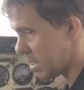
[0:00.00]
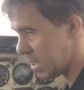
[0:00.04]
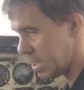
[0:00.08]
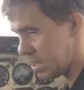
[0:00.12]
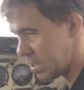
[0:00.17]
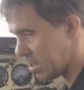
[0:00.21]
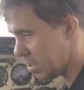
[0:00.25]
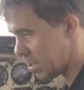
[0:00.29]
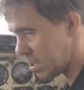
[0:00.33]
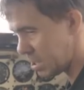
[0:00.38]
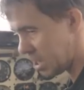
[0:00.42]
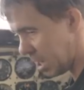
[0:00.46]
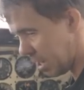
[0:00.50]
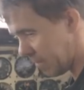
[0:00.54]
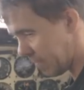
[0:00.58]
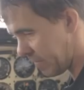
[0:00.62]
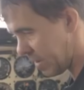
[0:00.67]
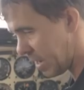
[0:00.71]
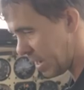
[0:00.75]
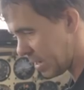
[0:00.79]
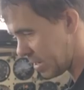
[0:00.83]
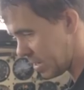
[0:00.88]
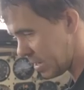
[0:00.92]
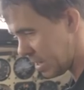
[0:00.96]
and you just can't
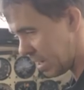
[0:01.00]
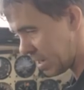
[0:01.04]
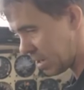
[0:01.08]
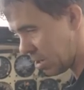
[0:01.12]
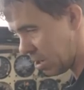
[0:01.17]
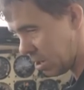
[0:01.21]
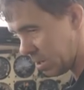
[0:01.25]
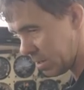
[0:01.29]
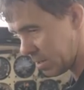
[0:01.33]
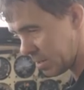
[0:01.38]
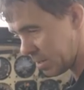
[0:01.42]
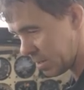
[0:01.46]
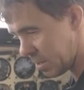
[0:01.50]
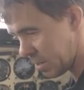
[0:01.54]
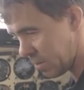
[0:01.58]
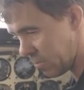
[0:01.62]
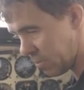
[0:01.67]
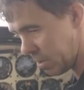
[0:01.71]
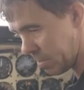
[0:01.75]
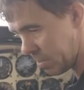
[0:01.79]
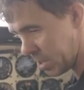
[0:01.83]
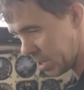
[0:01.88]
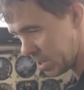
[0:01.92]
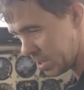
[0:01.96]
find it. I call it
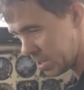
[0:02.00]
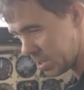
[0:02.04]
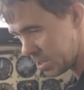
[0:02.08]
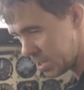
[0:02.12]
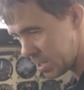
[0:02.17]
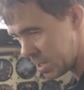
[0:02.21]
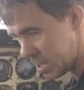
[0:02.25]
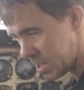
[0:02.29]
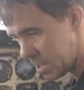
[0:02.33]
gremlins.